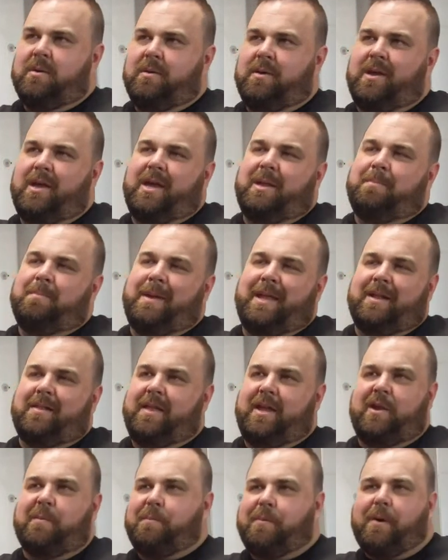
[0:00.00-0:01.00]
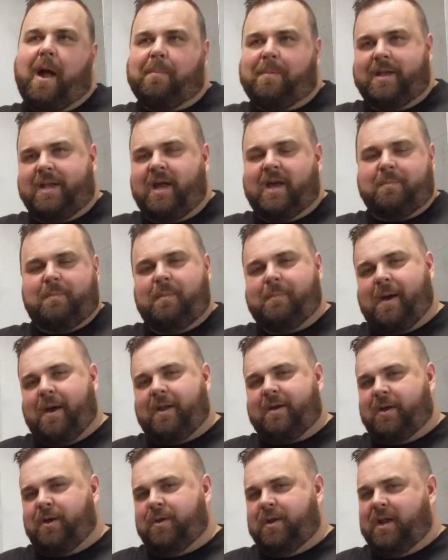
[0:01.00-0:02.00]
Admittedly, you're probably not going to be
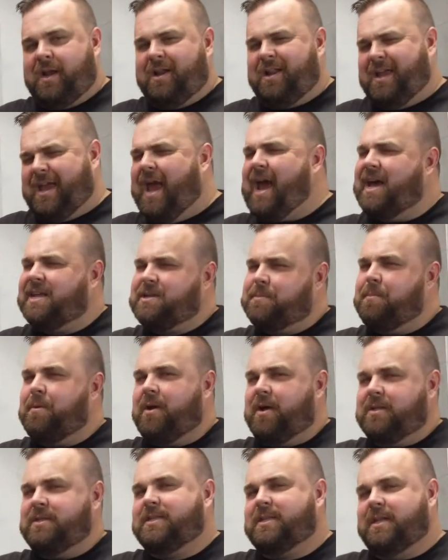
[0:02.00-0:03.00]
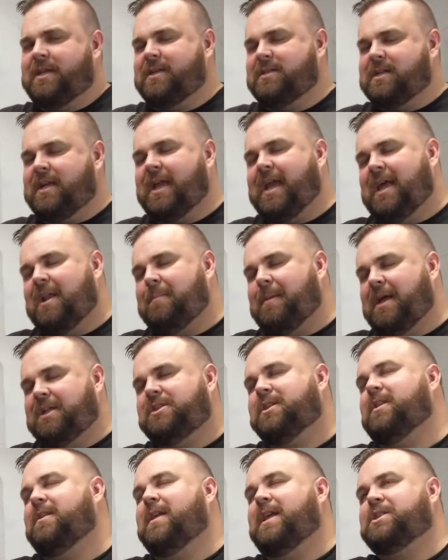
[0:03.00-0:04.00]
powder coating any cast bronze things. I can't
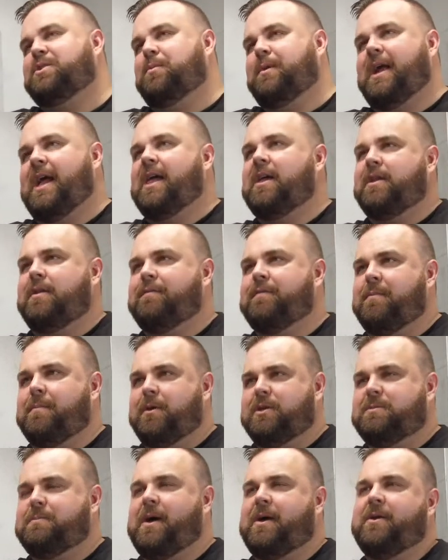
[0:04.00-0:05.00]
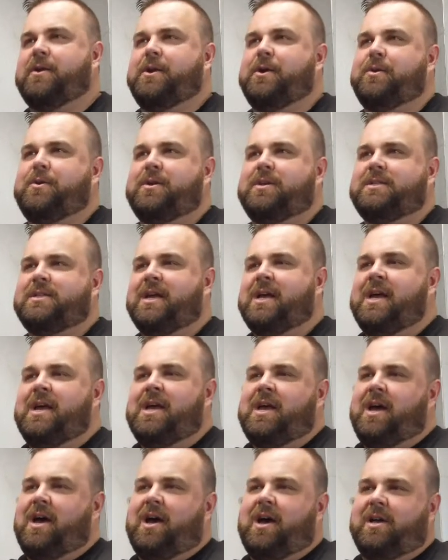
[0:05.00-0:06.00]
imagine that's a reality for most powder coaters.
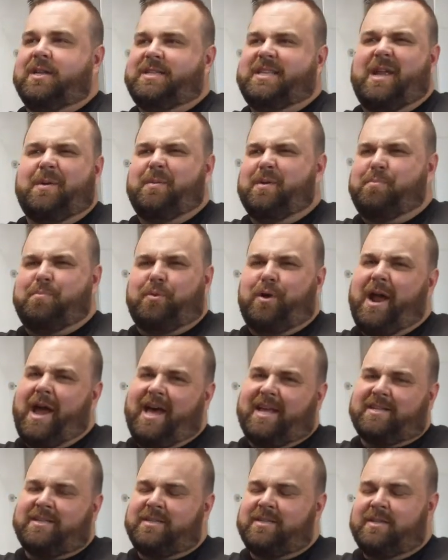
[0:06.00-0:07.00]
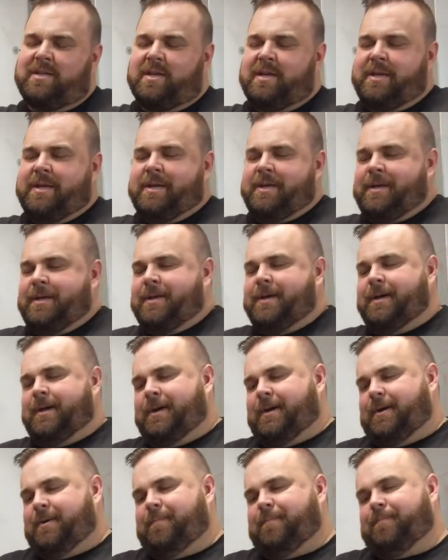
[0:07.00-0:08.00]
Same with brass.
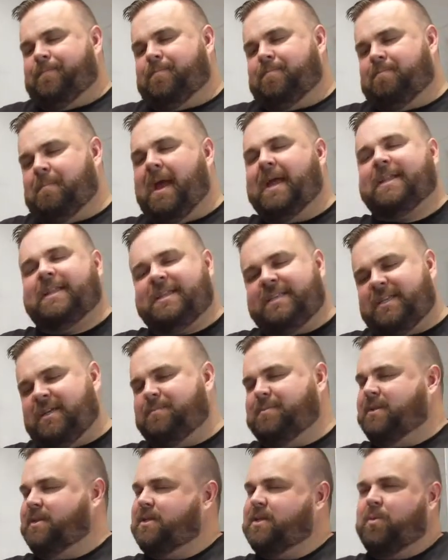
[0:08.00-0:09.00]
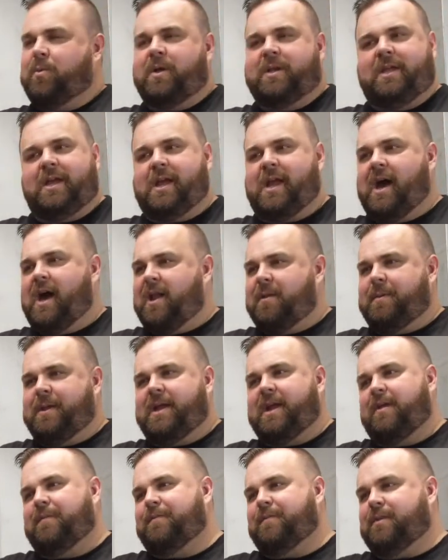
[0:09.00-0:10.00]
Magnesium's just the one you got to be
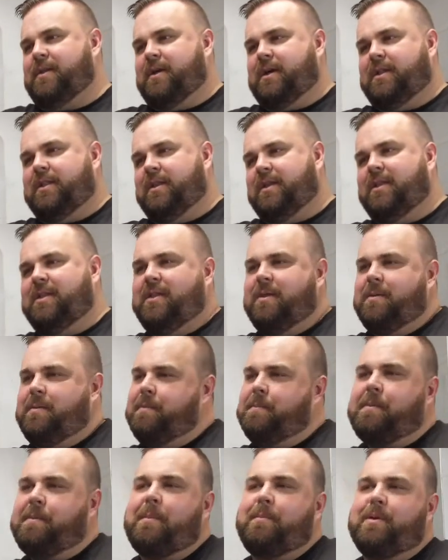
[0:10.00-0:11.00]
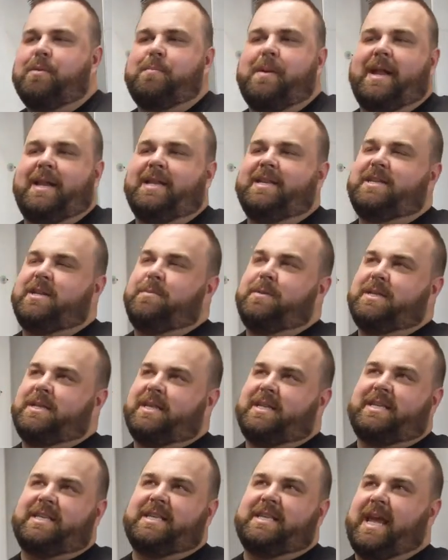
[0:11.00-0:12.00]
careful on. The problem with magnesium is
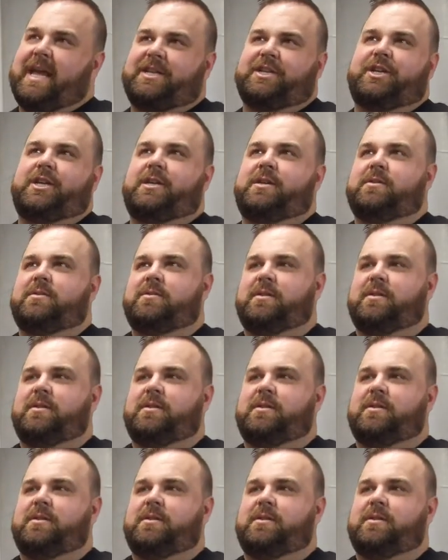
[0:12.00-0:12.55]
it's sketchy.